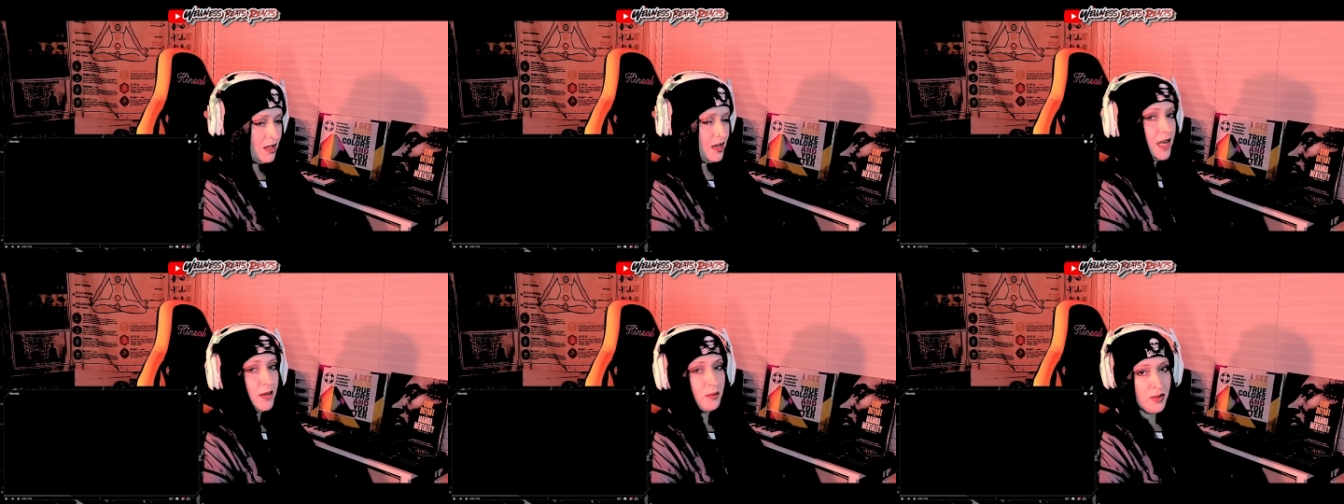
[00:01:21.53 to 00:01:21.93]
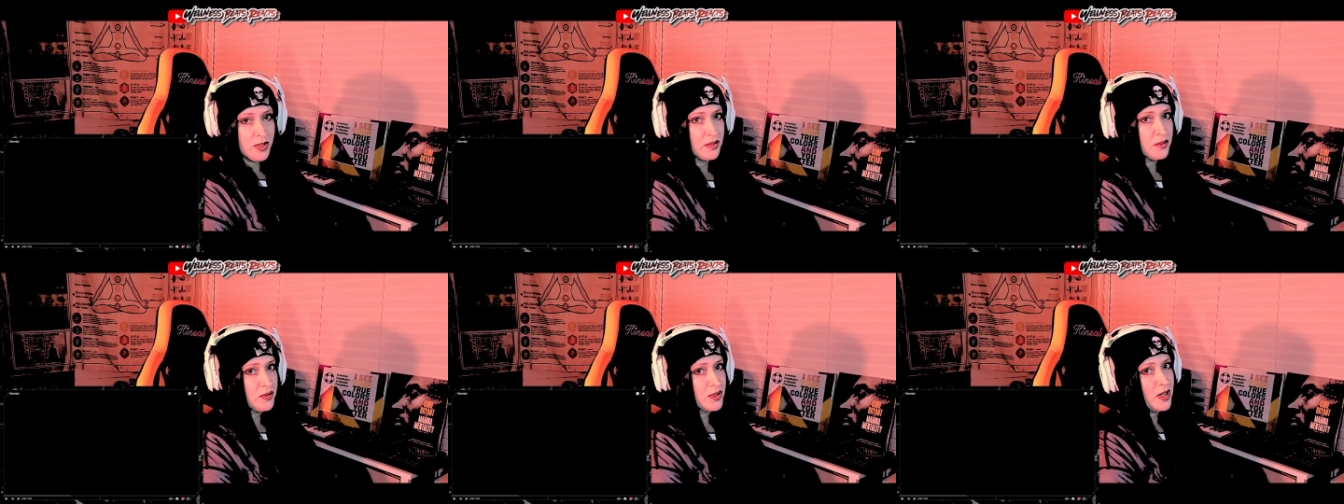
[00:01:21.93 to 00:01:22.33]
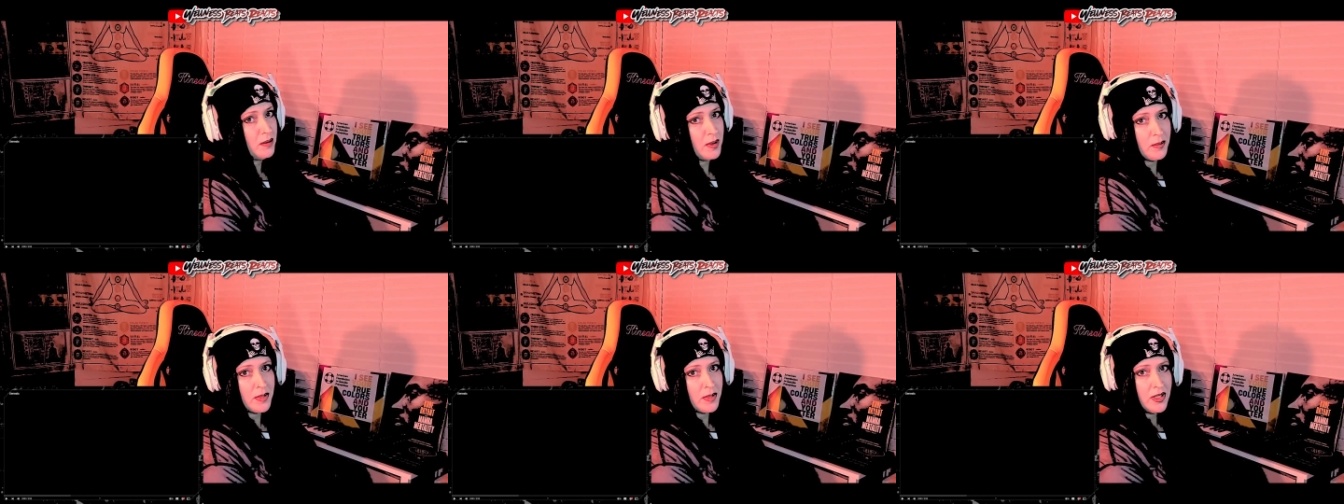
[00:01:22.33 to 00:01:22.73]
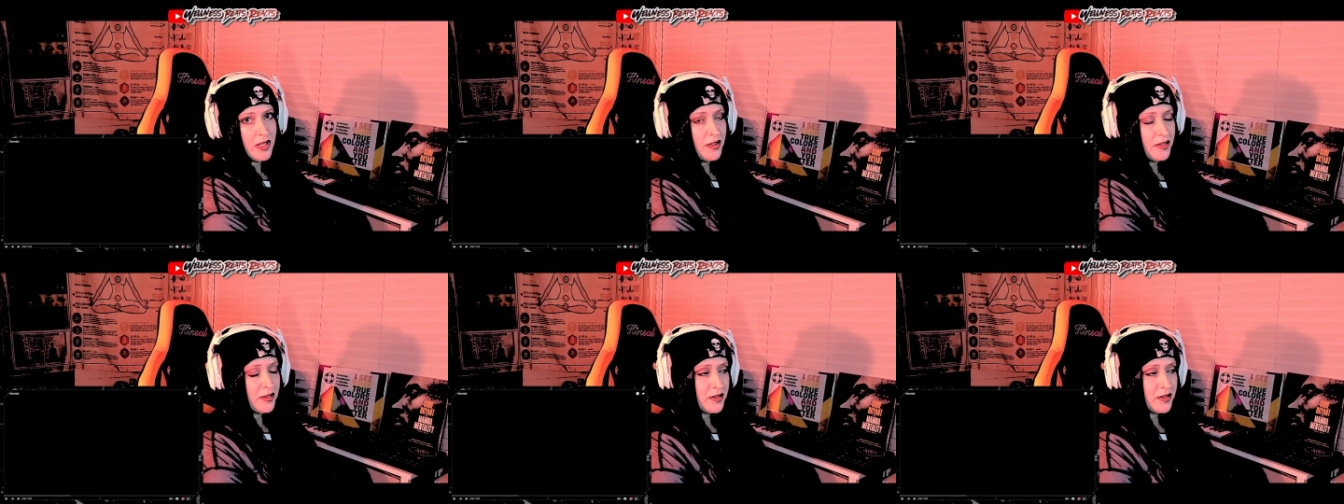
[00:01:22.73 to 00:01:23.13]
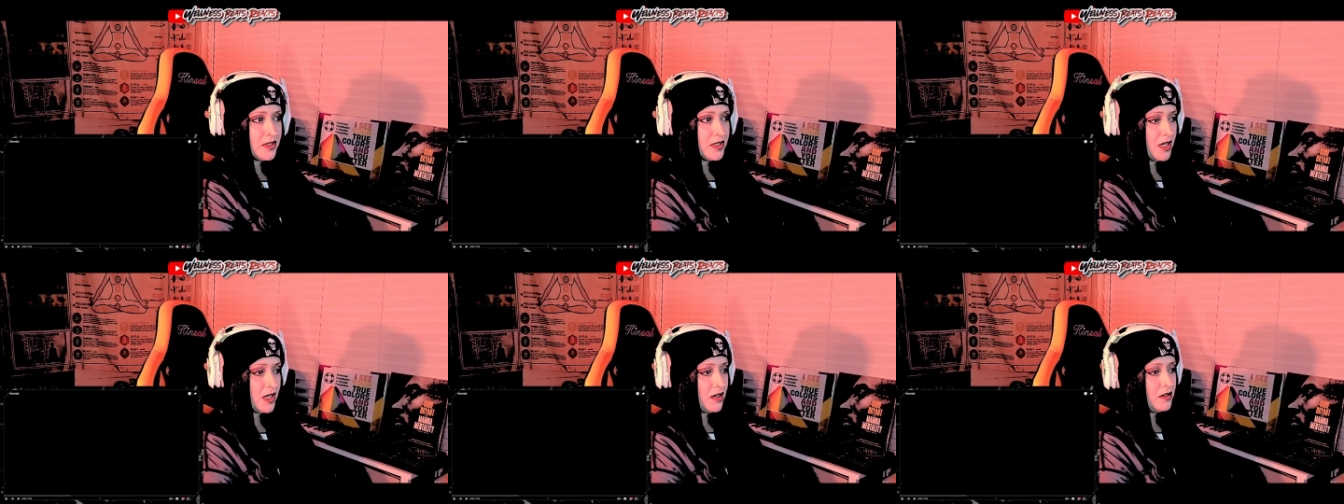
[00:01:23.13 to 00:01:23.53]
We do talk about mental health on this
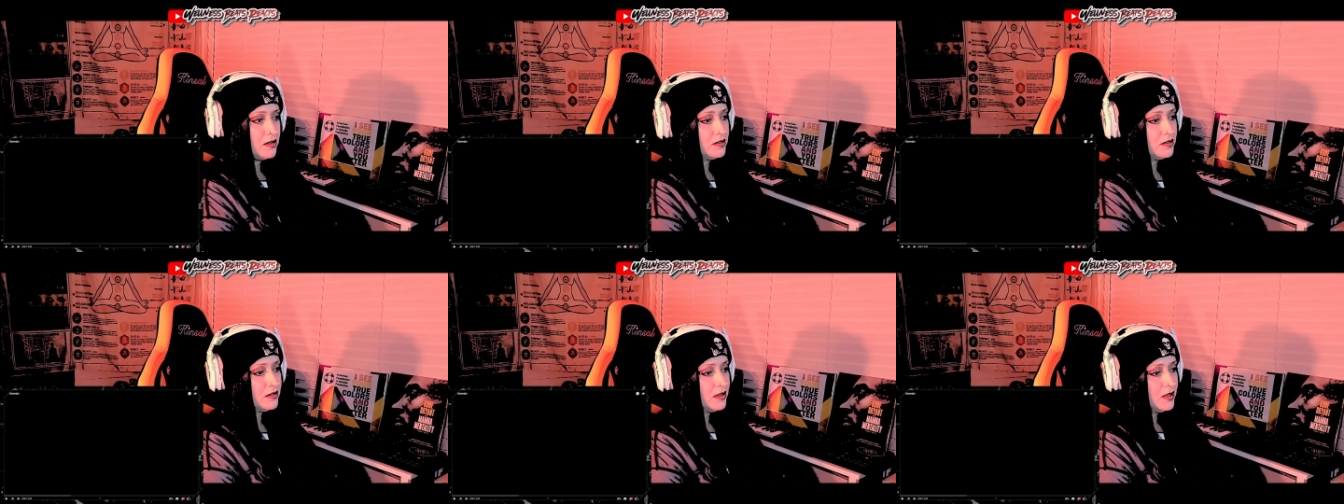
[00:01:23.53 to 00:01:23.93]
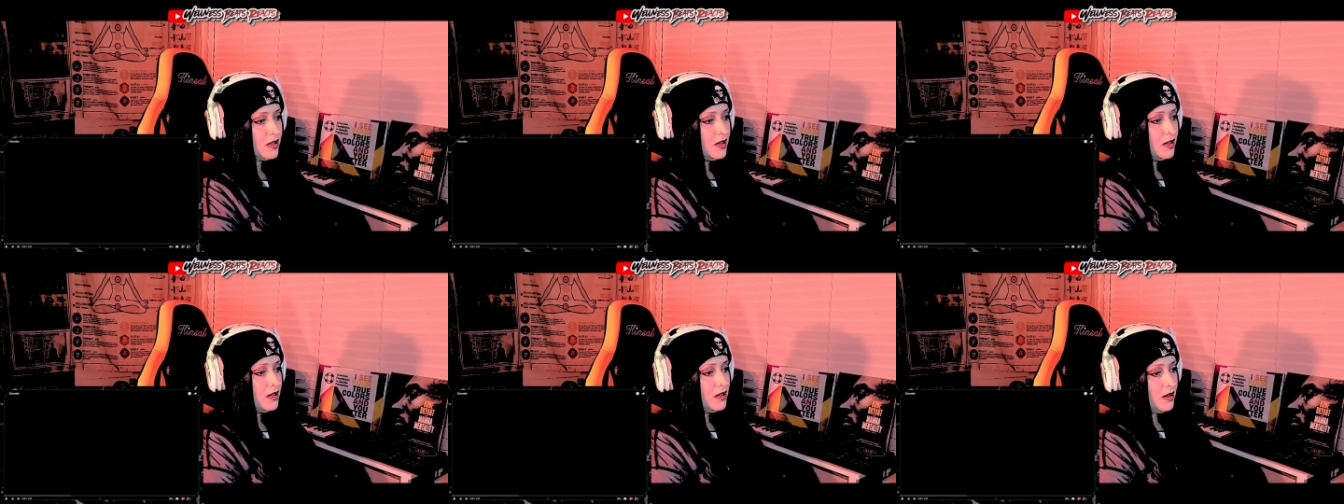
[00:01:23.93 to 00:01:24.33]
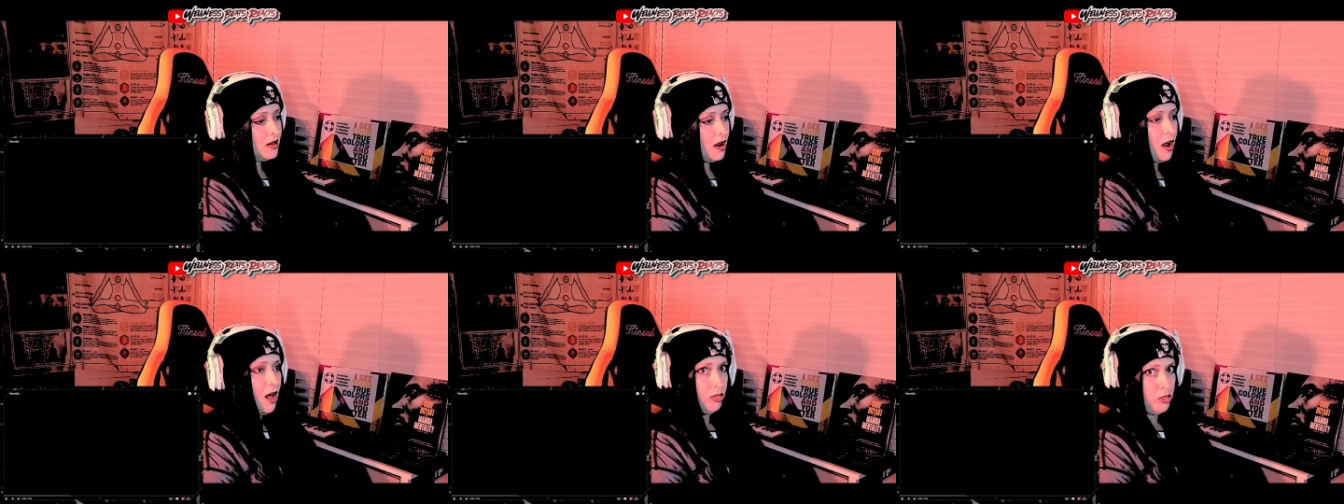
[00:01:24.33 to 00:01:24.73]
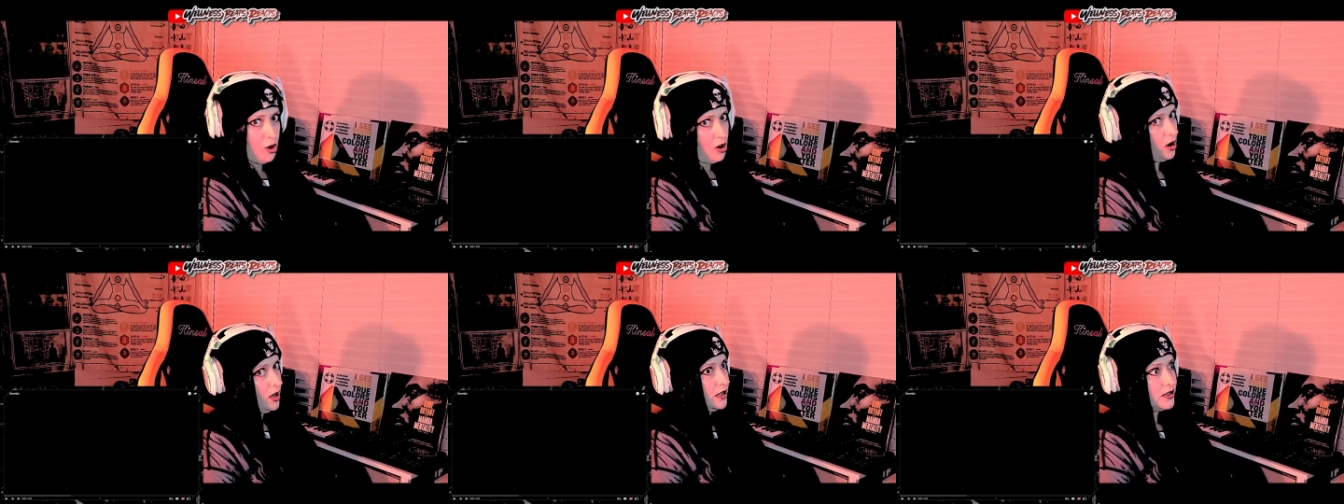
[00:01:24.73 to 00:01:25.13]
channel a lot,